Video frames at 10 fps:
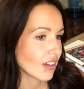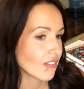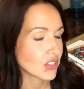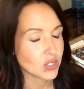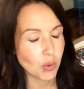
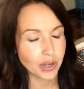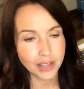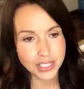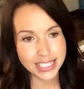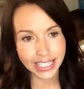of the school, and
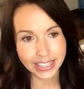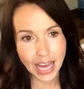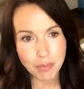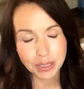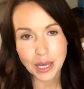I'll just link
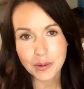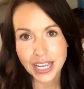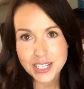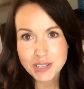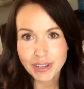that below
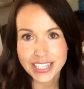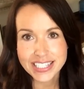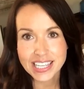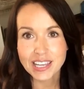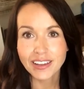in case you wanna
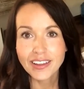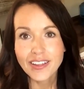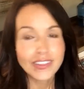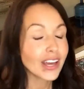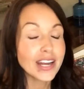see
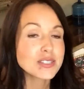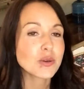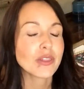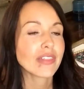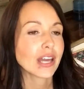the kind of
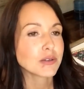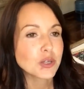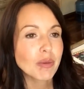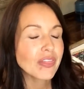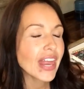school that they go
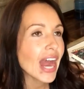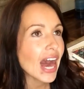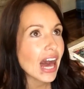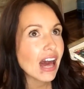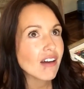to. But they
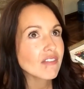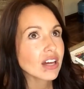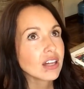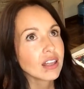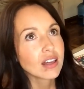have
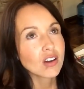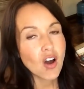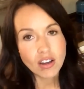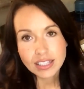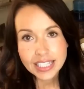
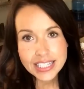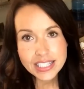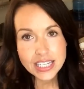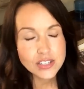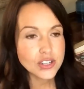
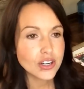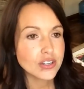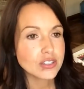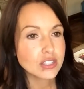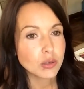Congolese
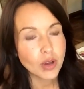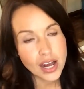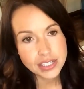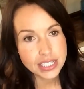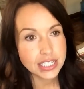teachers,
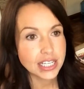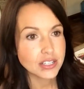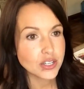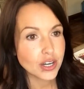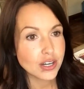Ugandan
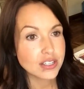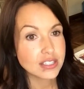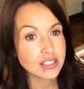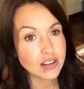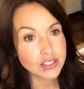teachers,
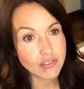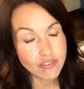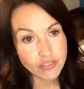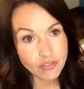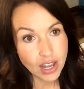there's a
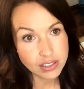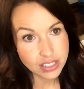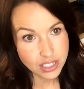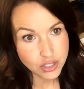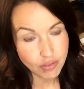
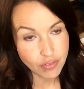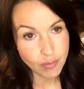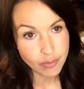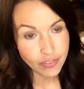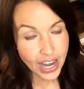teacher
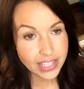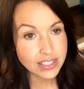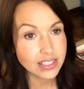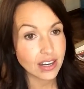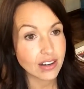from
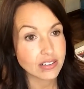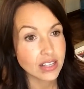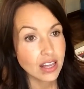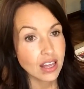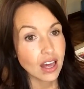France, there's
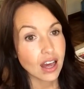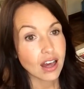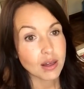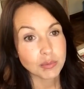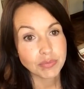
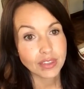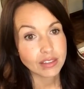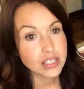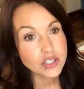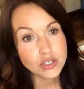
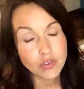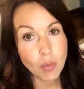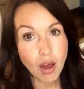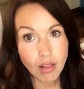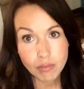teachers from
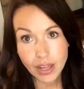all